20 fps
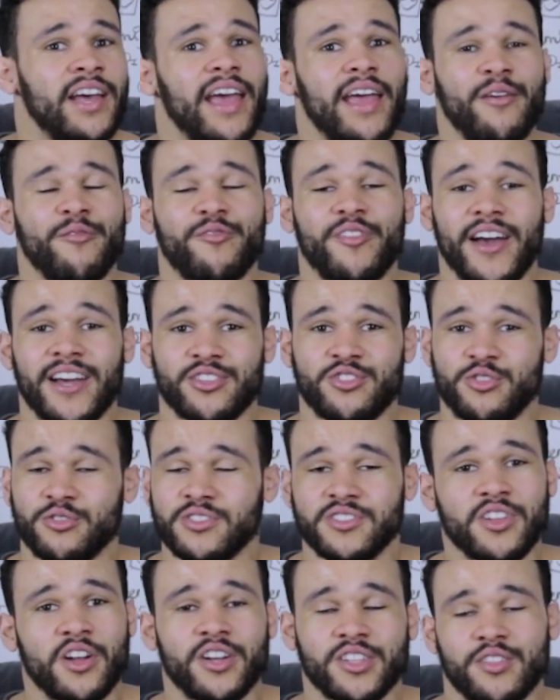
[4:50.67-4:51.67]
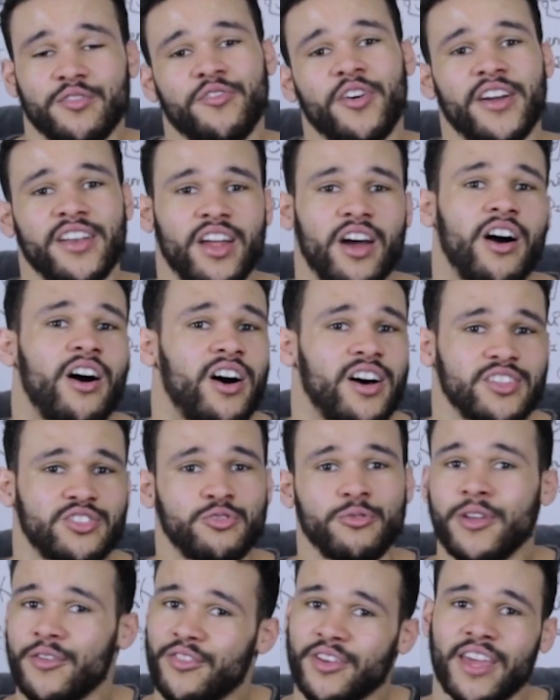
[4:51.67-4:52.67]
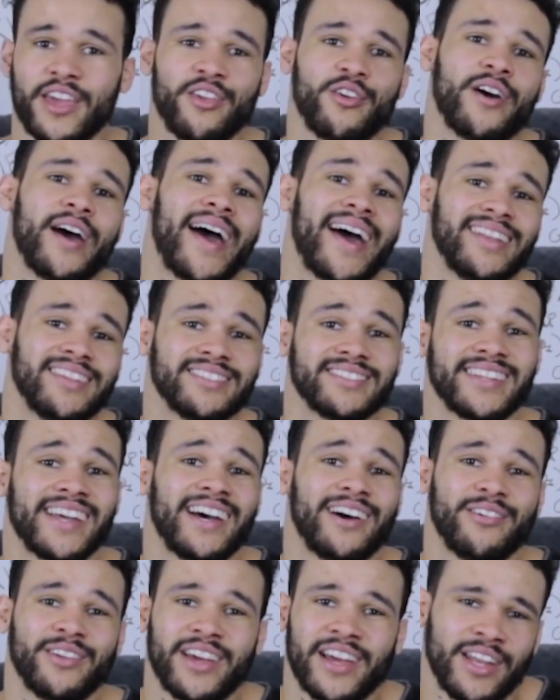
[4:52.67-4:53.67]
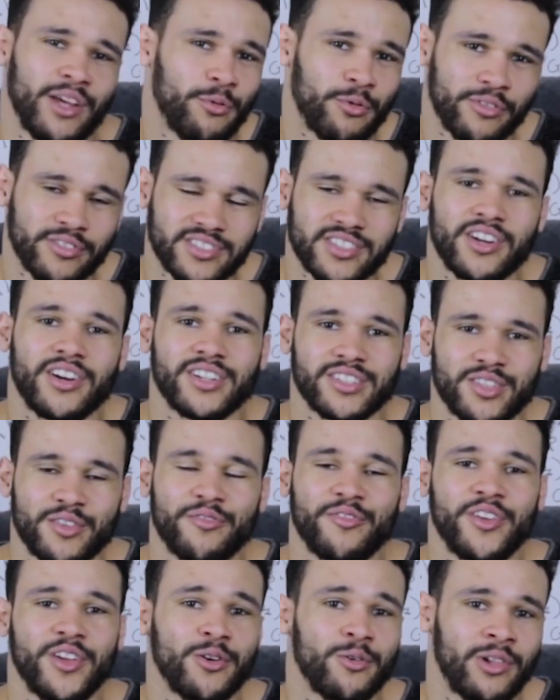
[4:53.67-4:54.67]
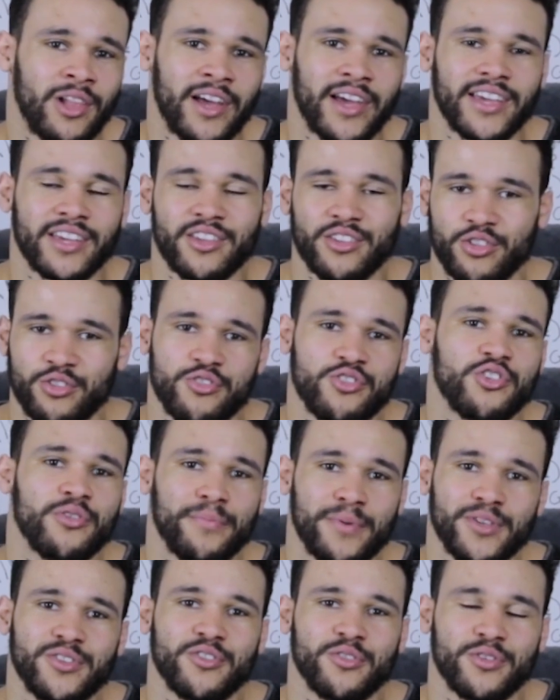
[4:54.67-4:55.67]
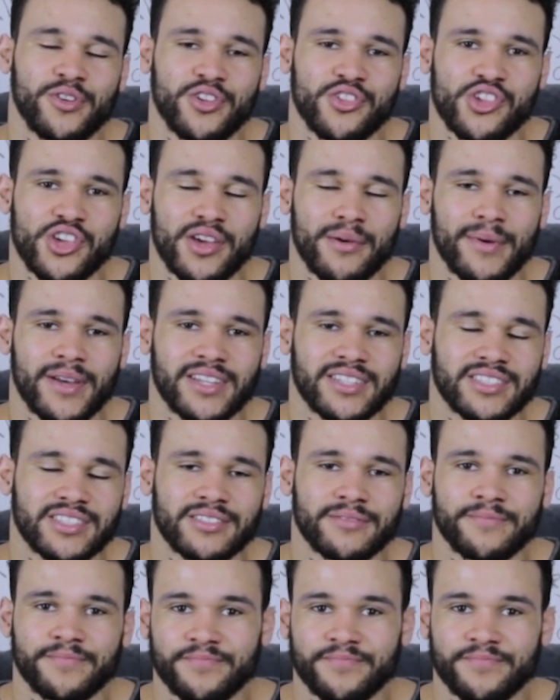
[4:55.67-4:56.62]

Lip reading: In fact, you'll start to find it hard to even get your hands down and it will start to feel like you should be doing a GMS.